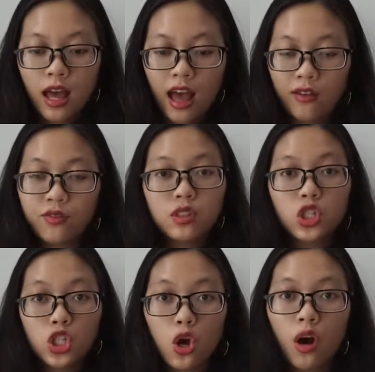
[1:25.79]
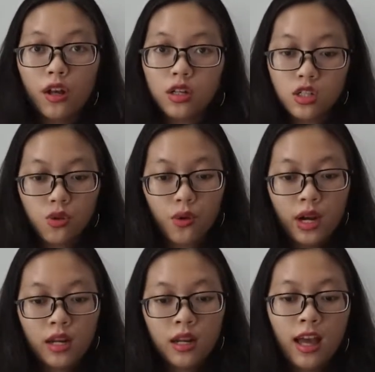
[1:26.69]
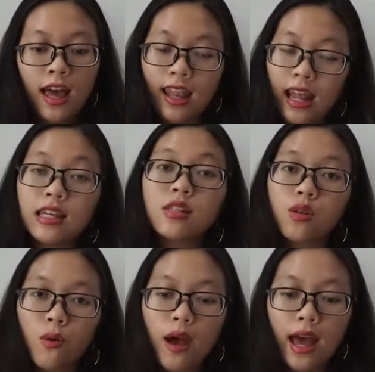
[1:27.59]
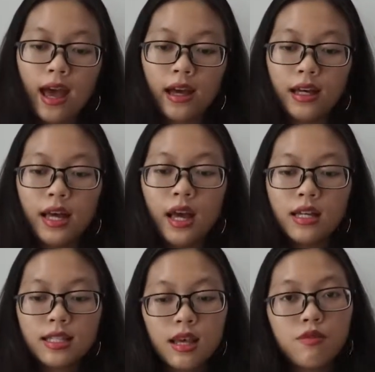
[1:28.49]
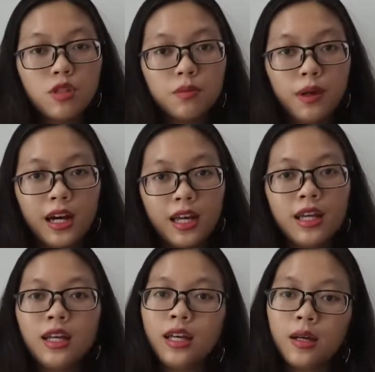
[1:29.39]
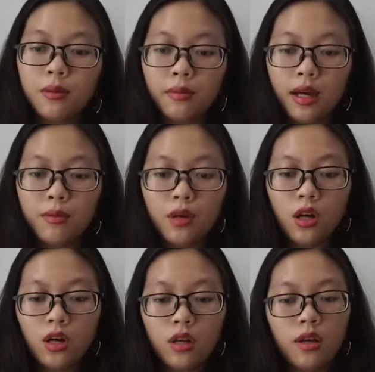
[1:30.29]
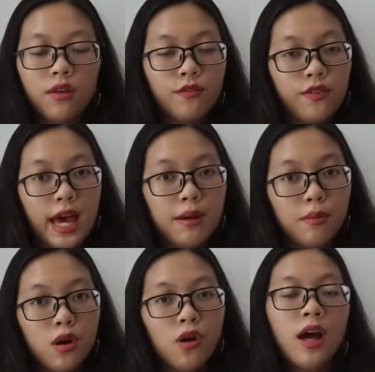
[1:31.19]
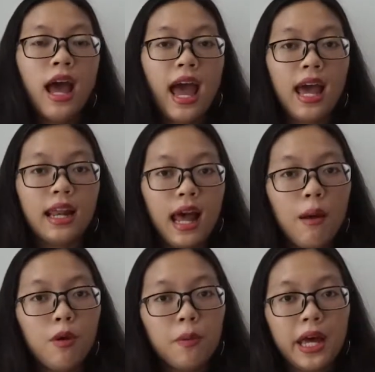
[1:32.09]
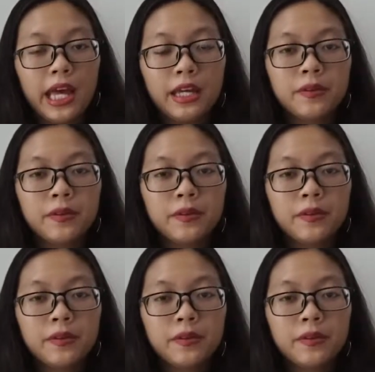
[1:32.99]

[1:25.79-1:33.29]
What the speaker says: I've shown on the screen, like Square, Samsung Pay, Weibo, Venmo, and Apple Pay.